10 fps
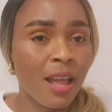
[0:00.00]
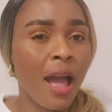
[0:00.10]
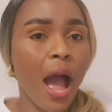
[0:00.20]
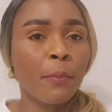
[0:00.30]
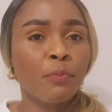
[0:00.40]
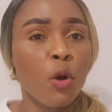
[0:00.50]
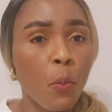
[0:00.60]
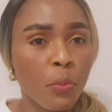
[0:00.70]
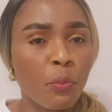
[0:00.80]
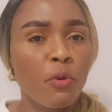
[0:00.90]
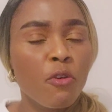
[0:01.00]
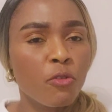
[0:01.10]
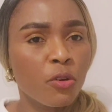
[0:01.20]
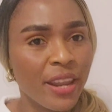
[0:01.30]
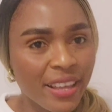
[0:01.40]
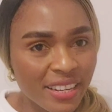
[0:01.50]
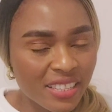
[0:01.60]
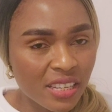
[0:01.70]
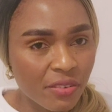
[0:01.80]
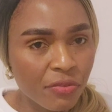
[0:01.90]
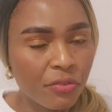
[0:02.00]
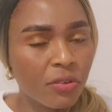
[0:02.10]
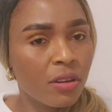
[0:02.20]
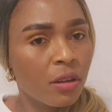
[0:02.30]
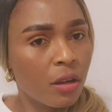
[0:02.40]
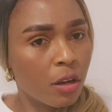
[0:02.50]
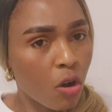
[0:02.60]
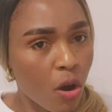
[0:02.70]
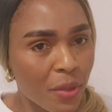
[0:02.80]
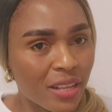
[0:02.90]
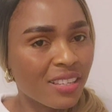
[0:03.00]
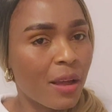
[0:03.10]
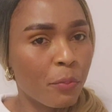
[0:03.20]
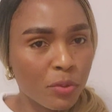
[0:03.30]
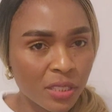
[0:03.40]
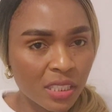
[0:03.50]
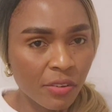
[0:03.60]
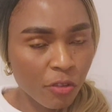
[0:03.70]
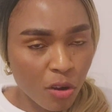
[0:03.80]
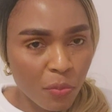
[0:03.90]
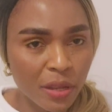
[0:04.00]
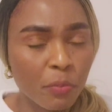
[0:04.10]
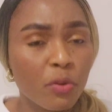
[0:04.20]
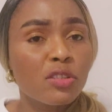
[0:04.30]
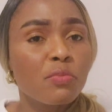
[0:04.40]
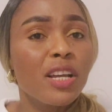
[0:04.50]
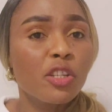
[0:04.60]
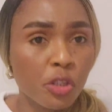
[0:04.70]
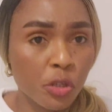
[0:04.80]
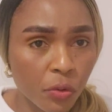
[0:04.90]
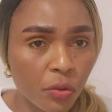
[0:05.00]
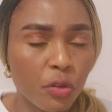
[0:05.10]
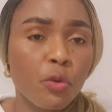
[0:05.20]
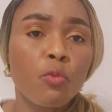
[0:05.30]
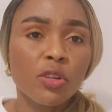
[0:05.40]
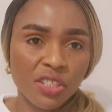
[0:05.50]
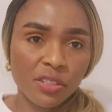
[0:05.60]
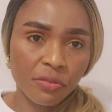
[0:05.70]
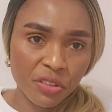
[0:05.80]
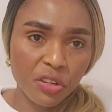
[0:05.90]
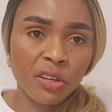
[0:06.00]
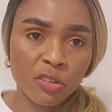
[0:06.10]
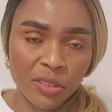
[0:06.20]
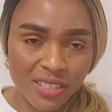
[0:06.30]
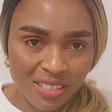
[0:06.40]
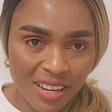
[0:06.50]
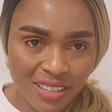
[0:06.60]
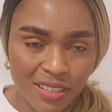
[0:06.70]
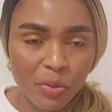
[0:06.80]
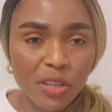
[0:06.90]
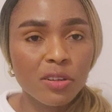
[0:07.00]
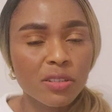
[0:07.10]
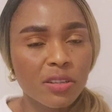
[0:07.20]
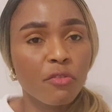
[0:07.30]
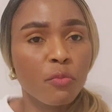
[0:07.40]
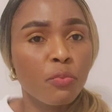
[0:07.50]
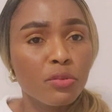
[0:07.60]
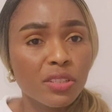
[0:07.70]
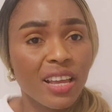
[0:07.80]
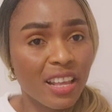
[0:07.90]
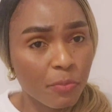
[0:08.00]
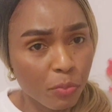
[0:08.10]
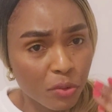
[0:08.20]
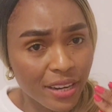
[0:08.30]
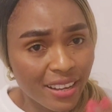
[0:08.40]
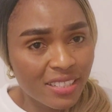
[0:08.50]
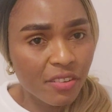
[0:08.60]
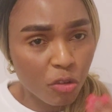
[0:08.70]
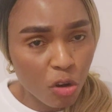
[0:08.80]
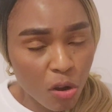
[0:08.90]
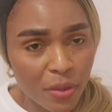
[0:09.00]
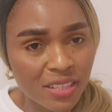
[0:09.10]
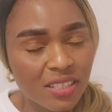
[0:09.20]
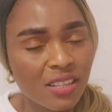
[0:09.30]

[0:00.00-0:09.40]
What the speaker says: I'm open both for negative comment and positive comment, but make sure you watch the video and understand it, because if you put a negative comment